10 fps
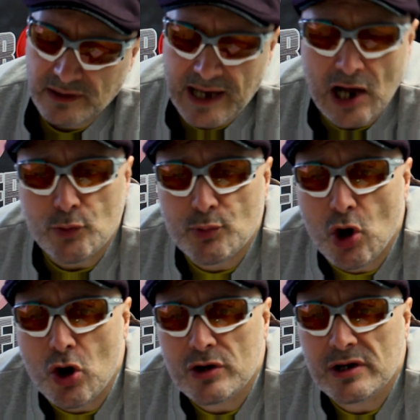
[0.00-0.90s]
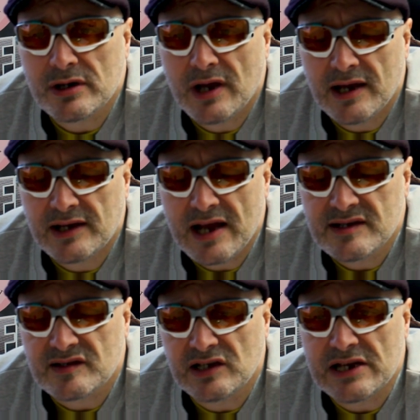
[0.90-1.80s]
Kel Brook
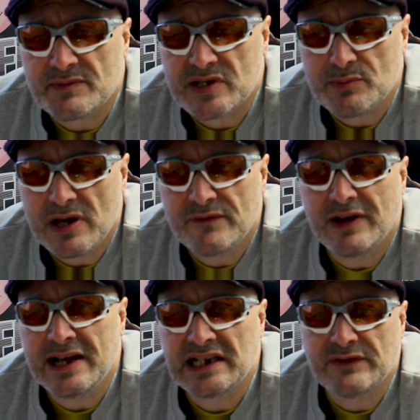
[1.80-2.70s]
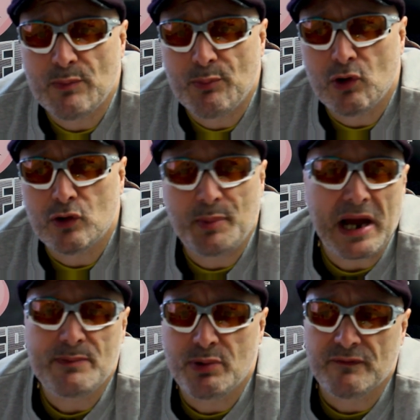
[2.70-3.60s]
against Liam Smith in Liverpool
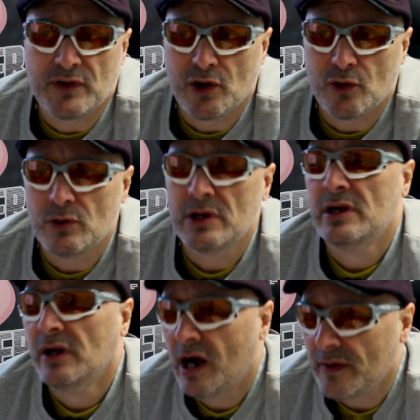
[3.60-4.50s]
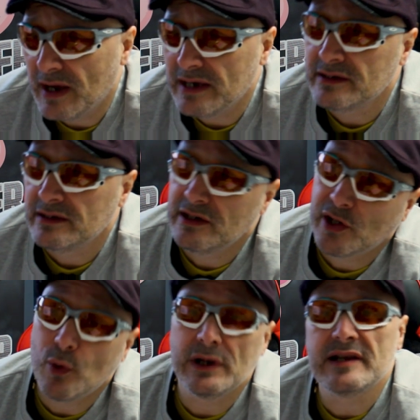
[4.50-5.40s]
pay-per-view and then you're
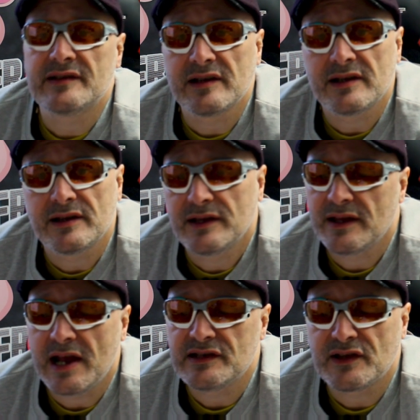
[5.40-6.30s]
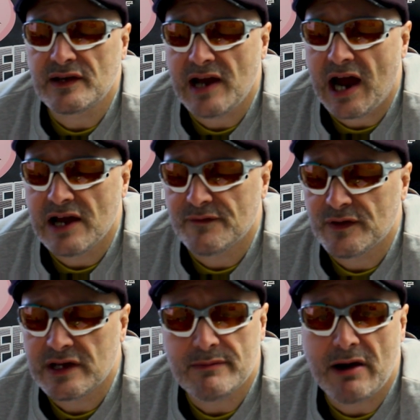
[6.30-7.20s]
going into the, into the night for
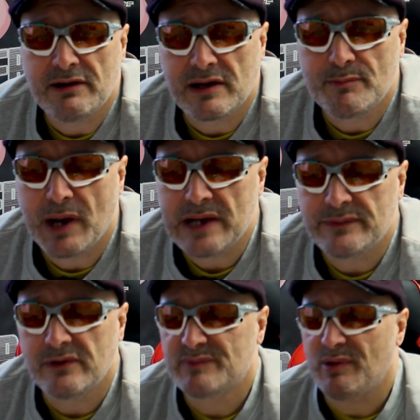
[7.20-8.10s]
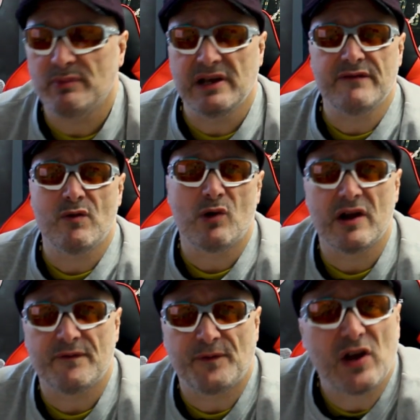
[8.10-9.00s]
the American pay-per-view. It's probably even
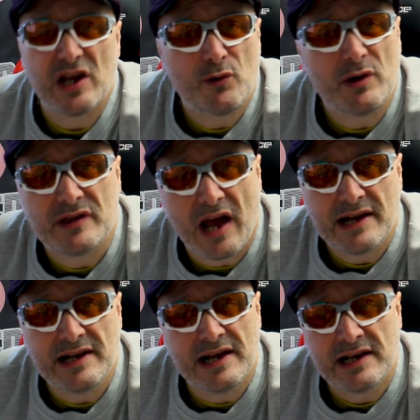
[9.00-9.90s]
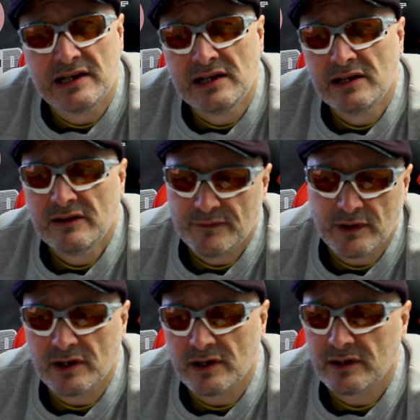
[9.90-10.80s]
worth 30 quid that, isn't it? for
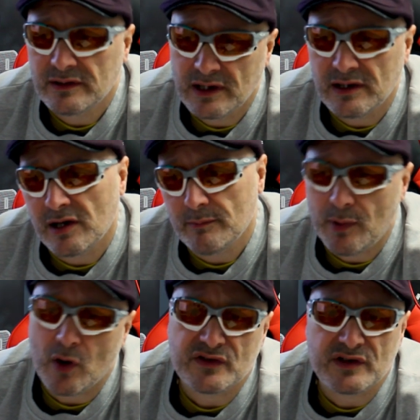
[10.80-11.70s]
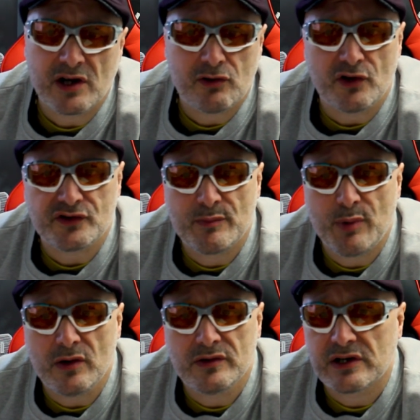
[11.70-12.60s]
the boxing across the
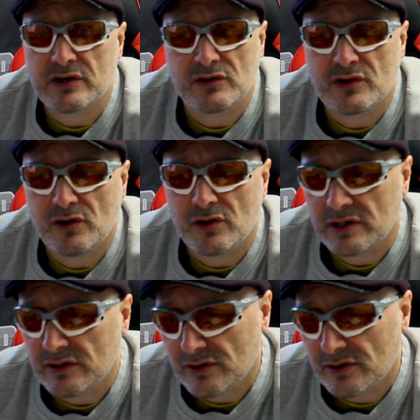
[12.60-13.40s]
pond, they could call it,